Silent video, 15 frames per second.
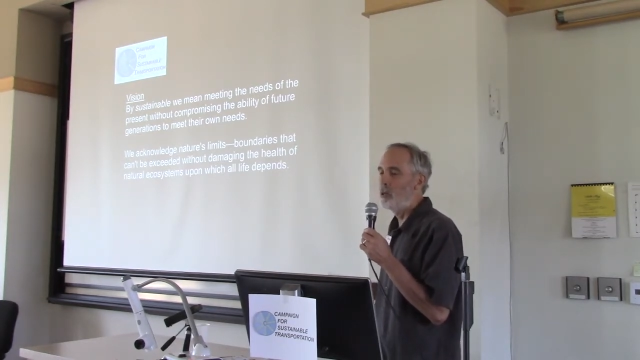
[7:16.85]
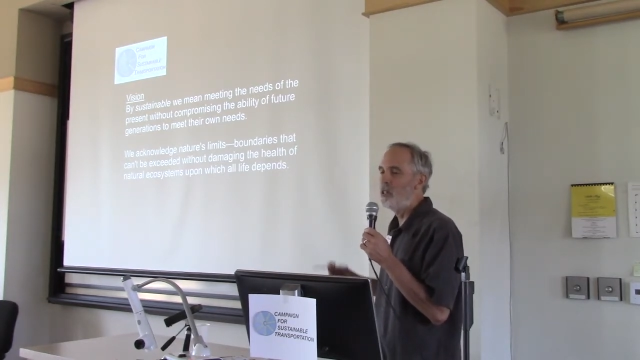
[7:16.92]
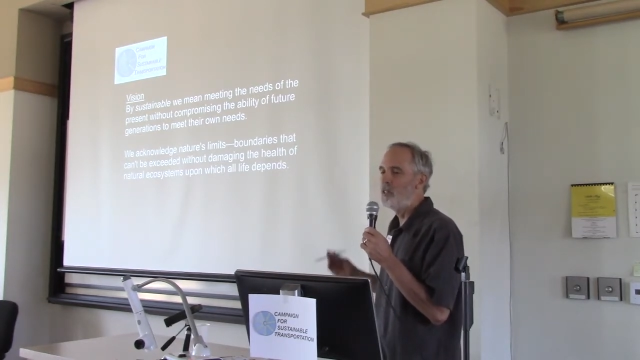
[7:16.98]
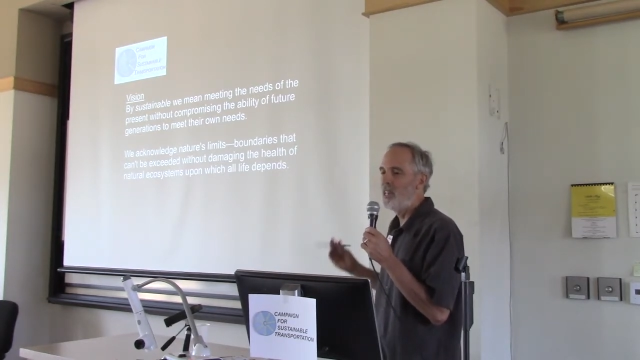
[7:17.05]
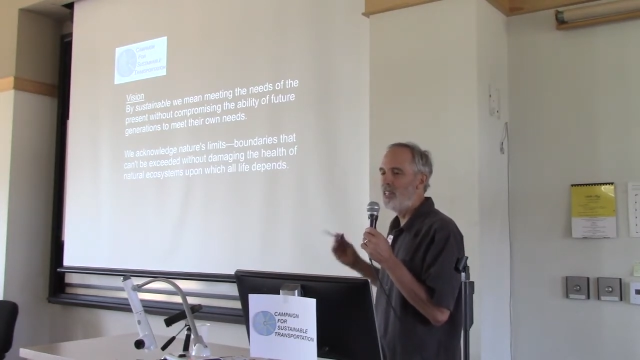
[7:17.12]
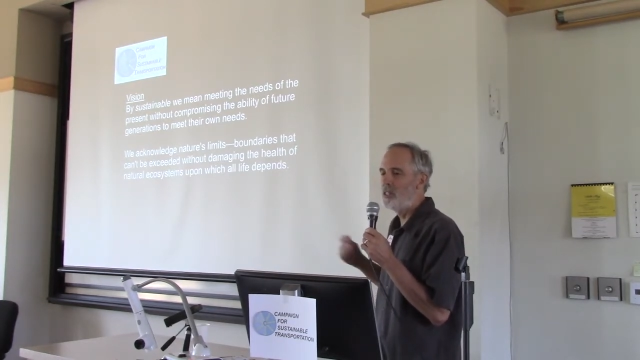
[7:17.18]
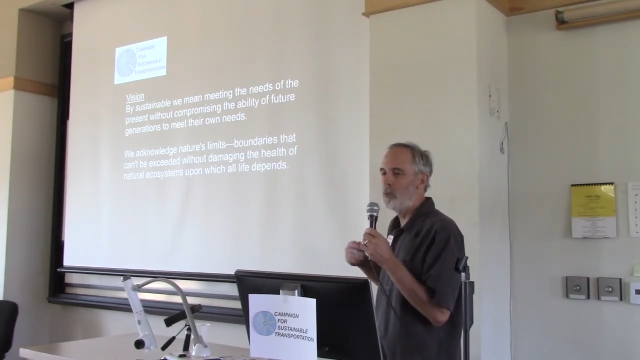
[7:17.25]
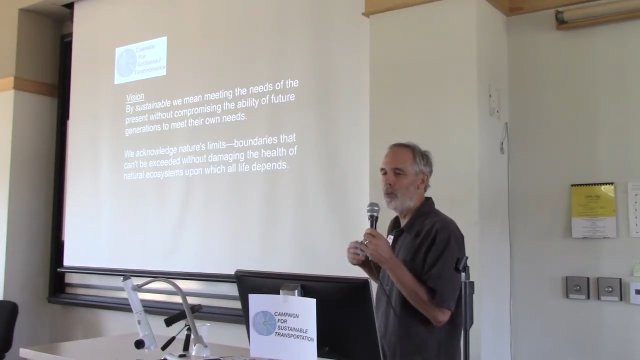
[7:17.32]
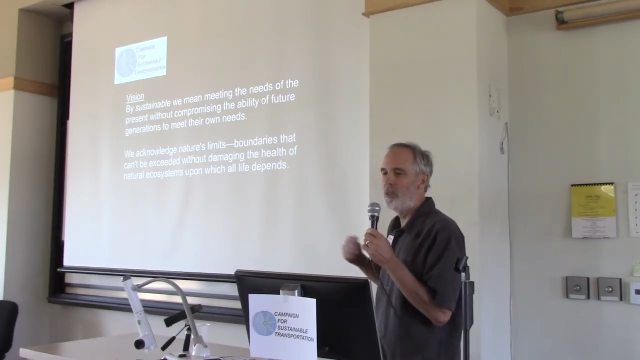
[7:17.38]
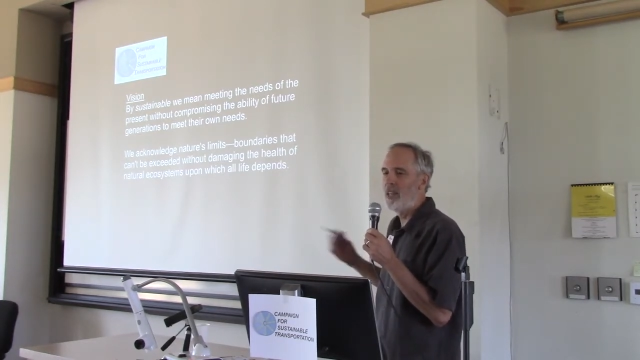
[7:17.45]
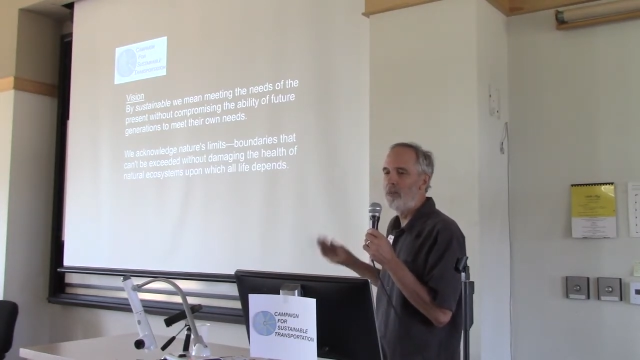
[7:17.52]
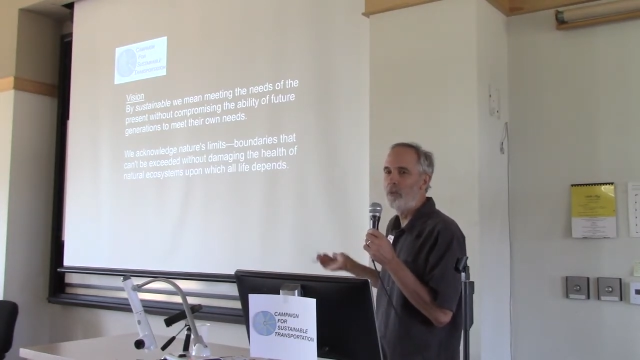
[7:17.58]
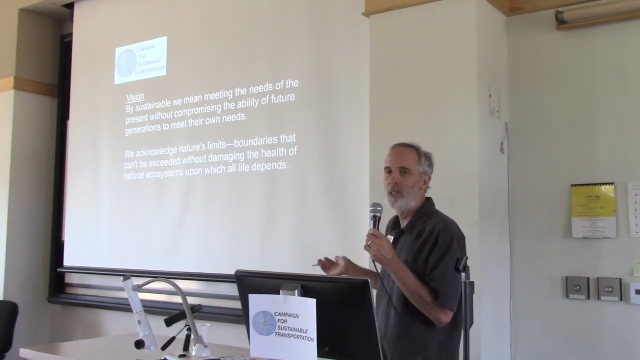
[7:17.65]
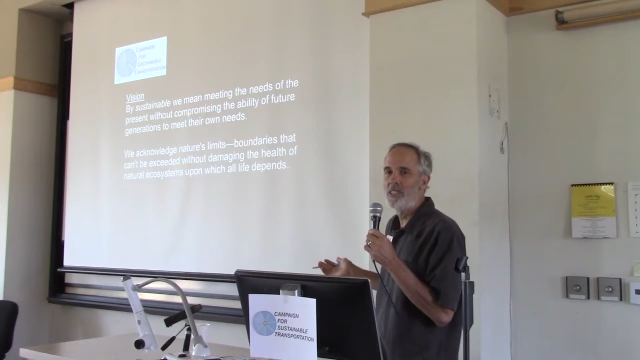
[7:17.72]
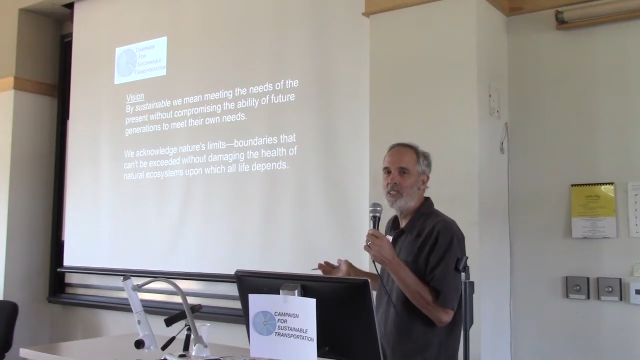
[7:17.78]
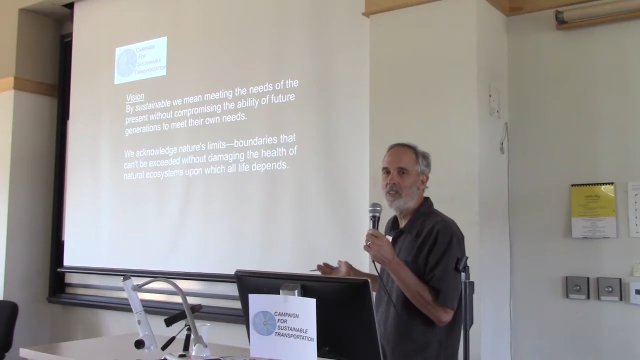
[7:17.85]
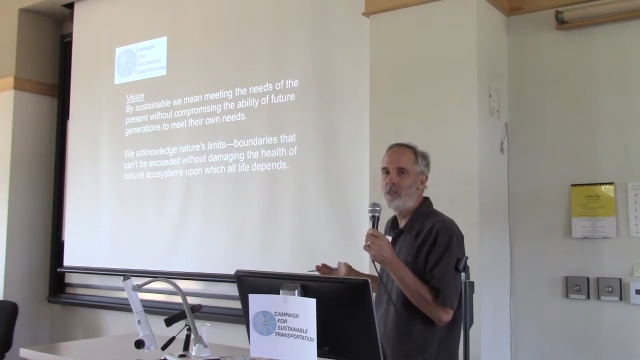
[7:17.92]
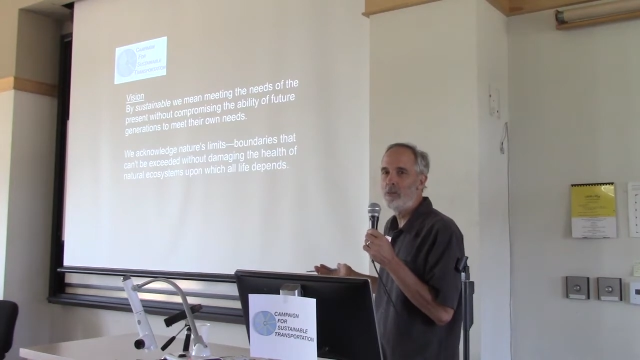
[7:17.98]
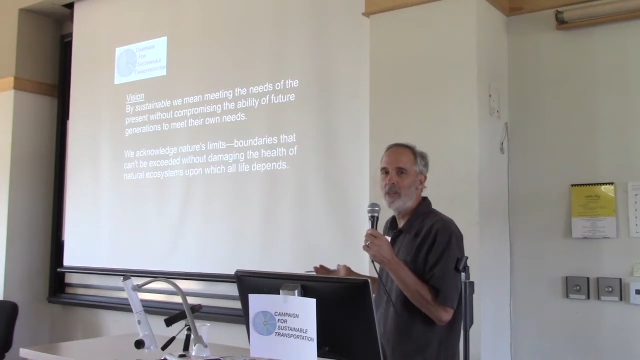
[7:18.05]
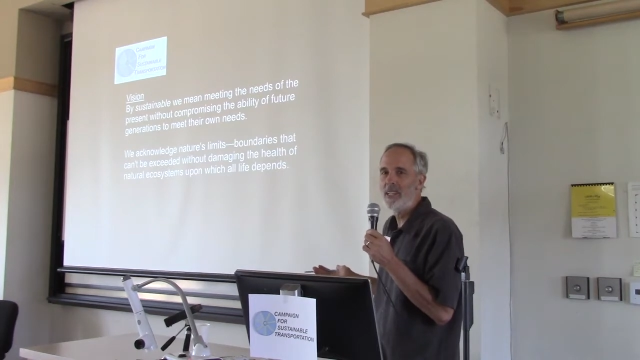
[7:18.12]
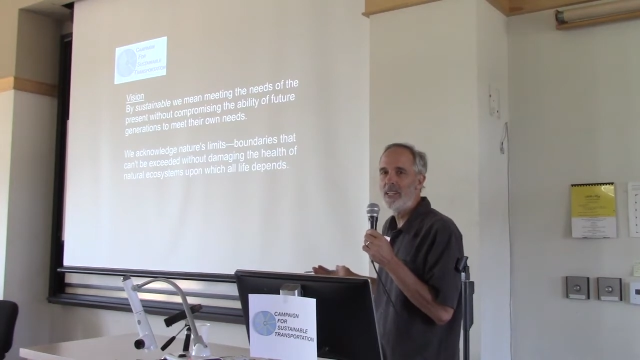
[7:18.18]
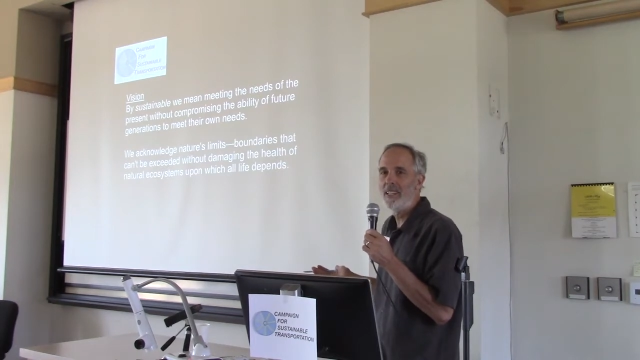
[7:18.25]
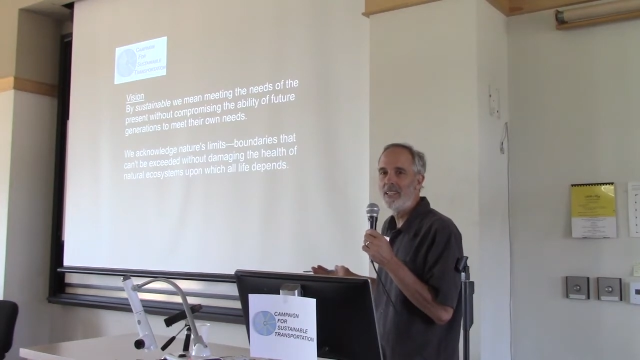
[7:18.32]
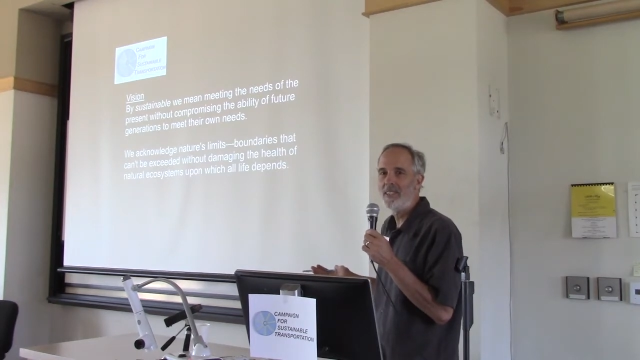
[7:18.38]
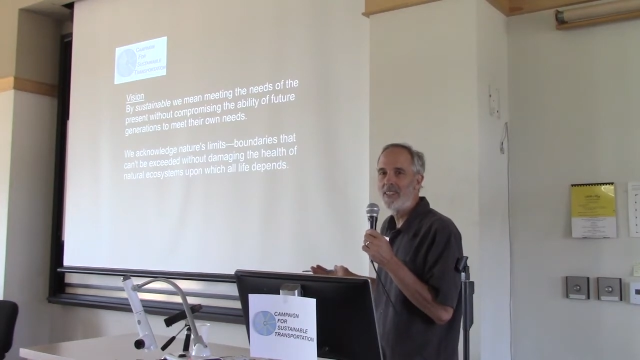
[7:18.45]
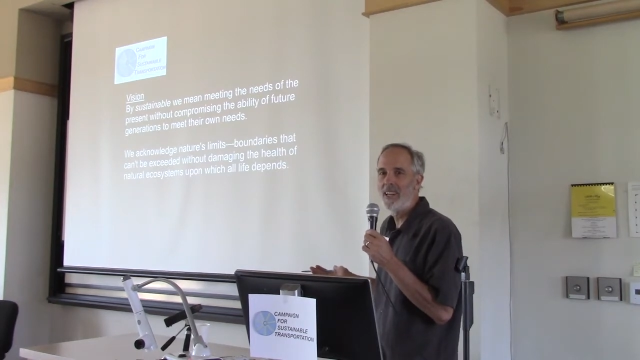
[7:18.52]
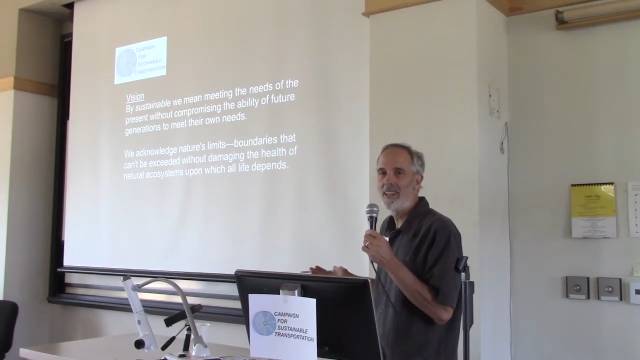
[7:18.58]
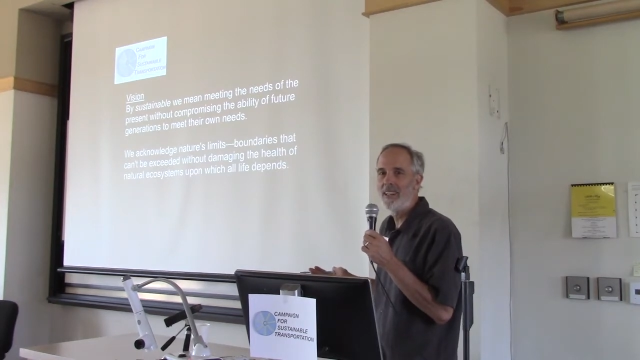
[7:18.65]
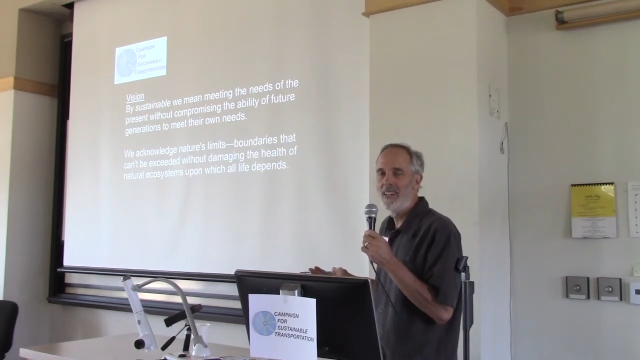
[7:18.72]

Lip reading: we're sensible, then what is everybody else?